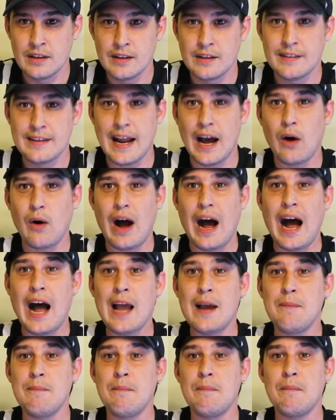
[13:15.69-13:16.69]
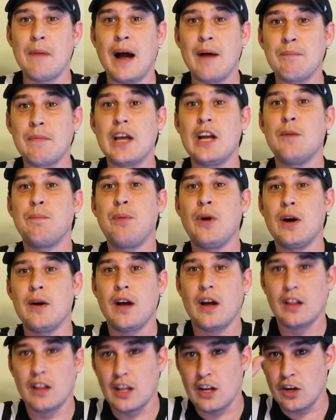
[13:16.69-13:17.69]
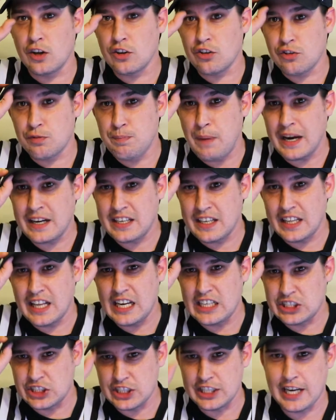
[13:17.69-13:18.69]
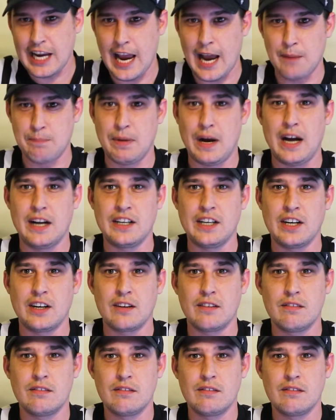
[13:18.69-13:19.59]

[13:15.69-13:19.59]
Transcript: Now, I'm gonna put a little speculation cap on here.